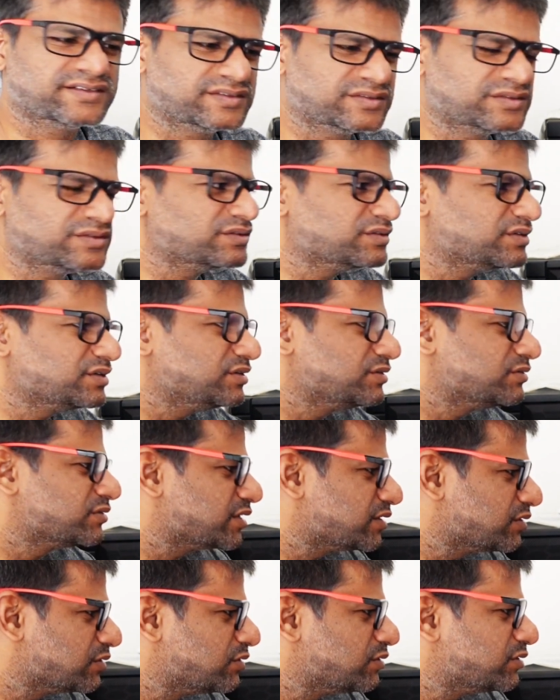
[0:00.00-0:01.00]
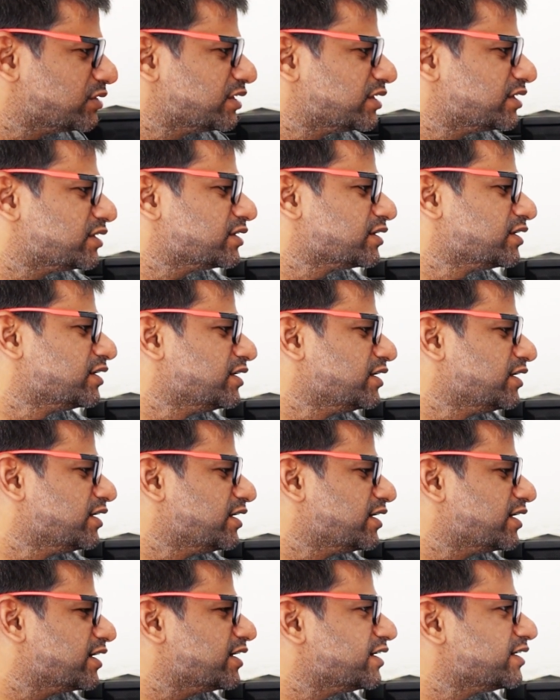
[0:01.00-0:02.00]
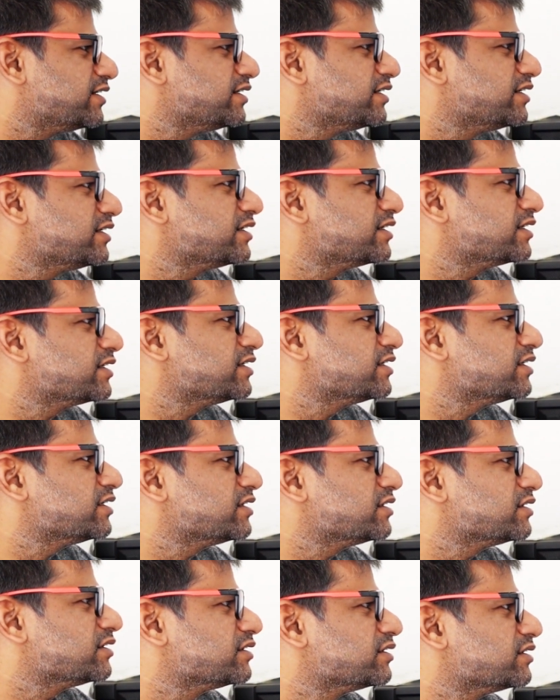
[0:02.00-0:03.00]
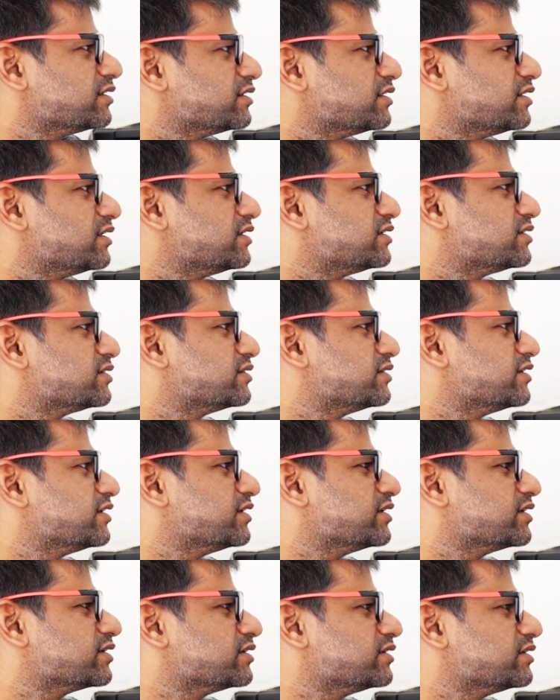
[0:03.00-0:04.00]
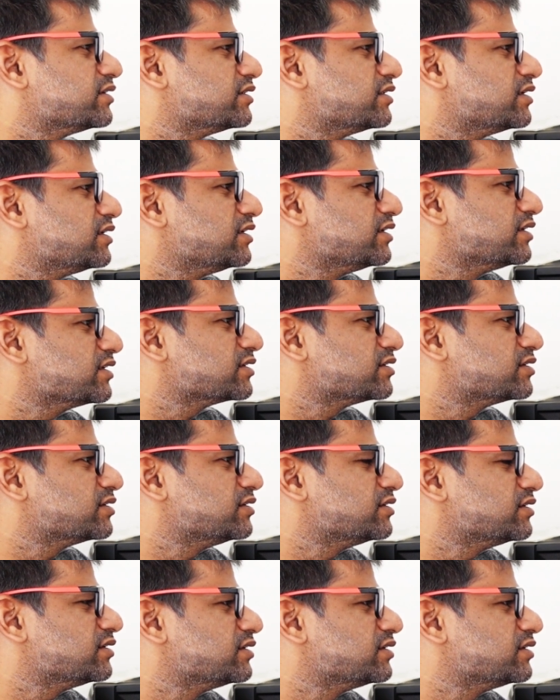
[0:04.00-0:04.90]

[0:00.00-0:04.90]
So you can go here And let's take the Linux